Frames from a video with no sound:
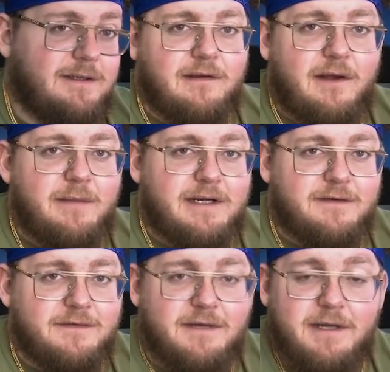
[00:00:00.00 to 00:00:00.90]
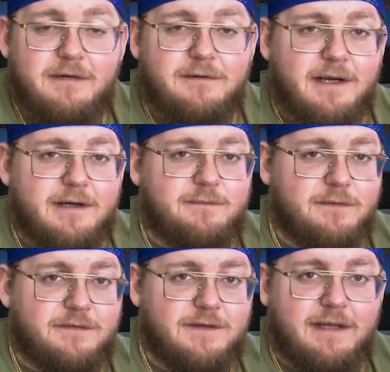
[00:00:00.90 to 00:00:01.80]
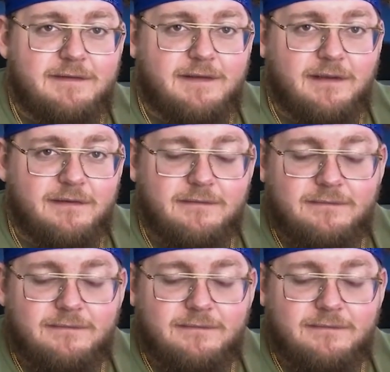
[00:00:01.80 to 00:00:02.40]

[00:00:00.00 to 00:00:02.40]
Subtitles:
Lawmakers and medical experts got together,